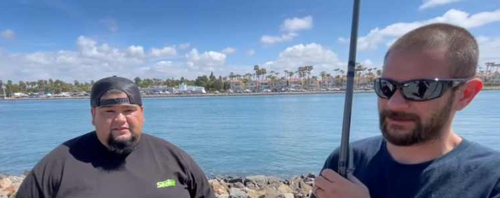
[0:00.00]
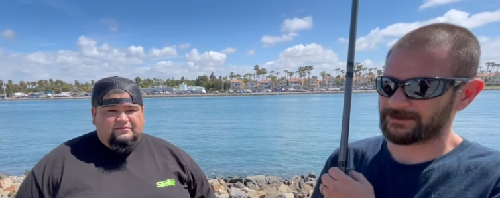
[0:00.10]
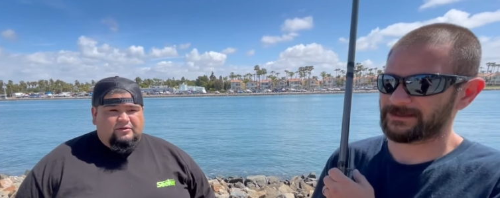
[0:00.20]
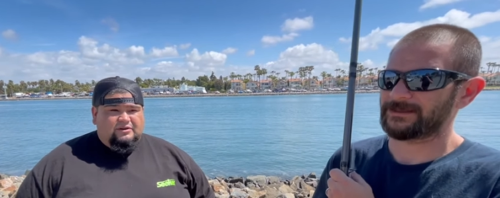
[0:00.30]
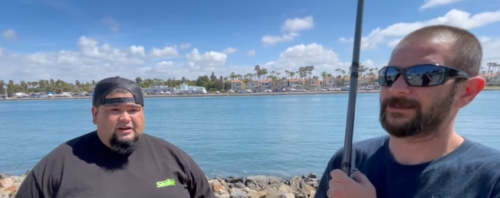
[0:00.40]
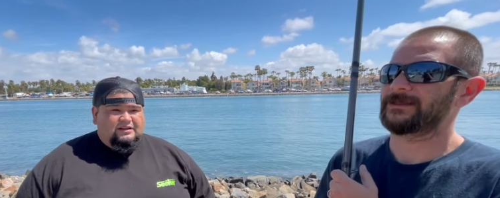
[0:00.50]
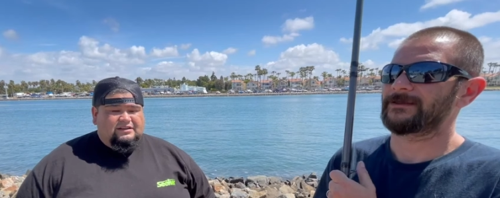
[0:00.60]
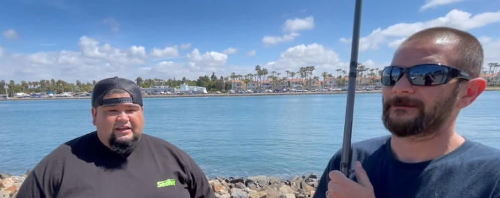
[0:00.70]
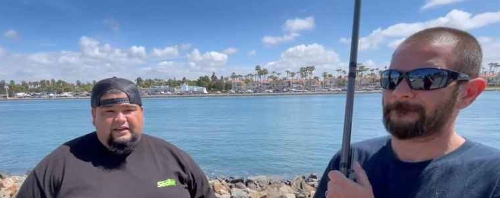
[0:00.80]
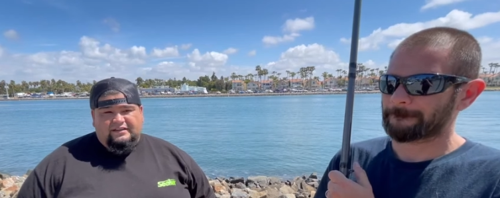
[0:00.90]
Speaker 1: 4 out
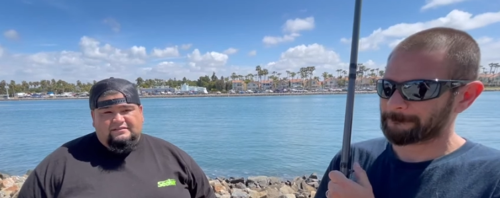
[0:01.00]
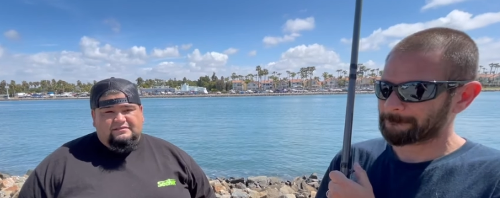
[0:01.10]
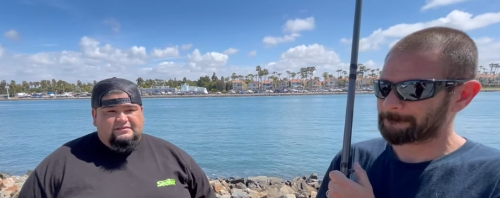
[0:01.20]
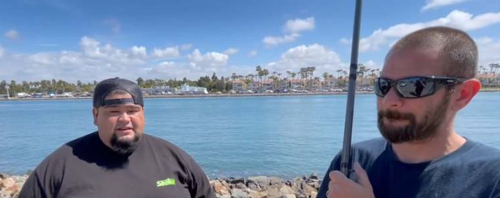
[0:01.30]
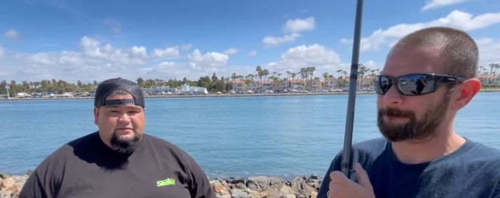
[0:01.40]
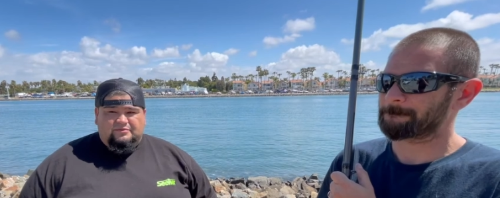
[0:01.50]
lights, a Tady